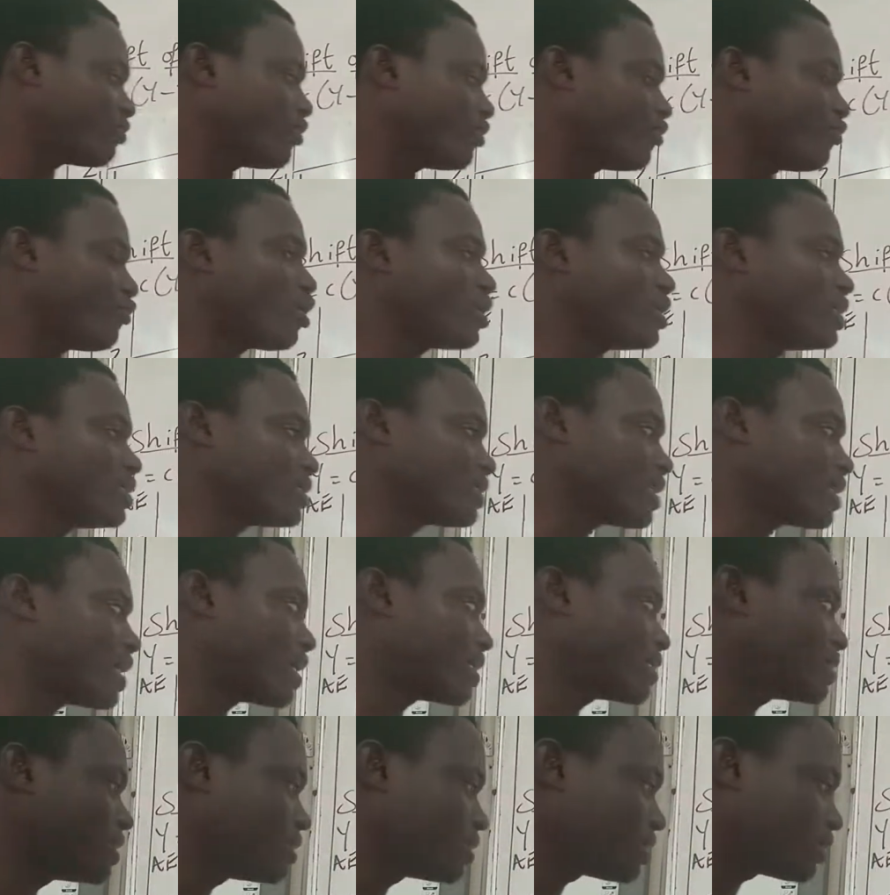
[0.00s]
of a fall in
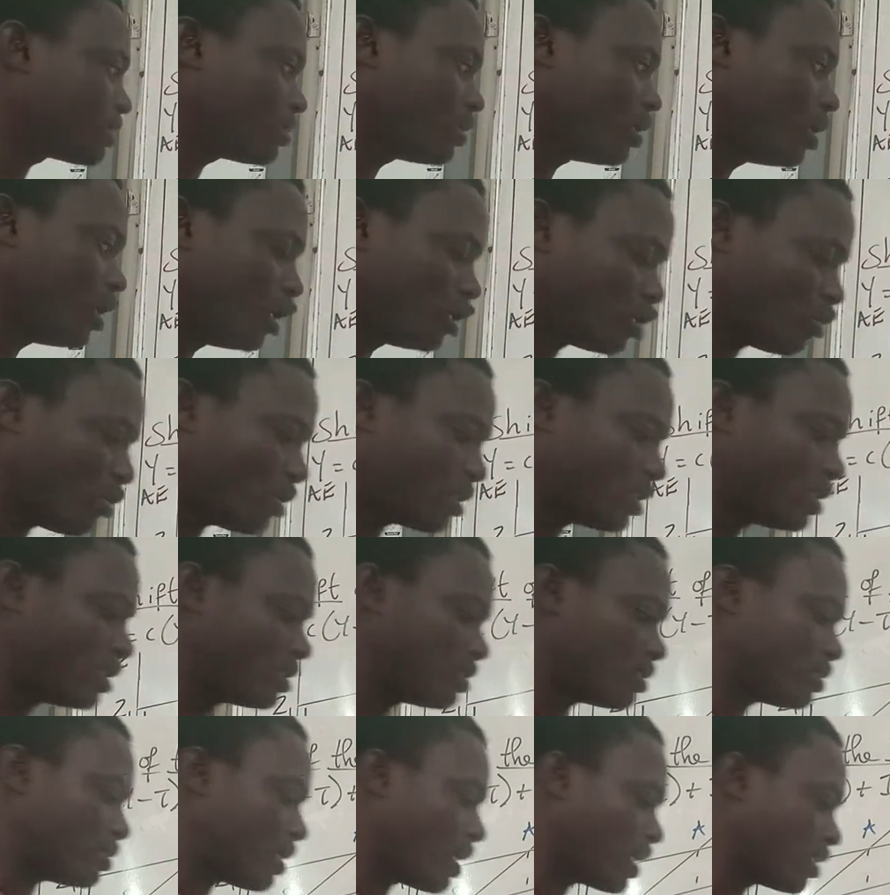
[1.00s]
taxes. So what
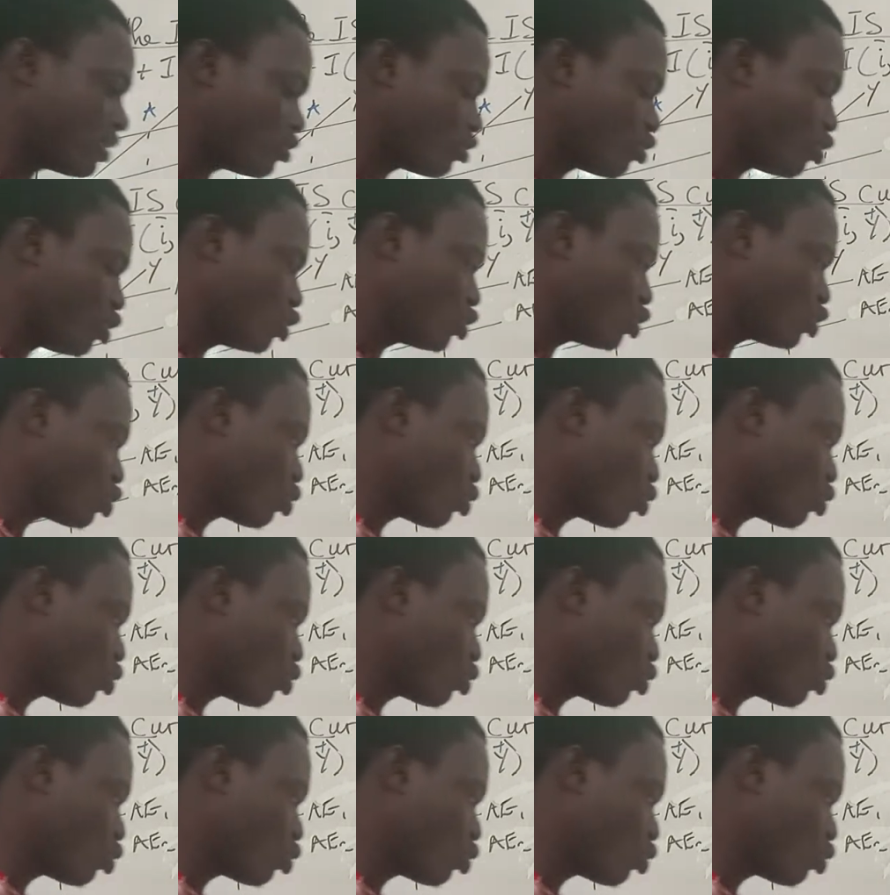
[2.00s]
is that going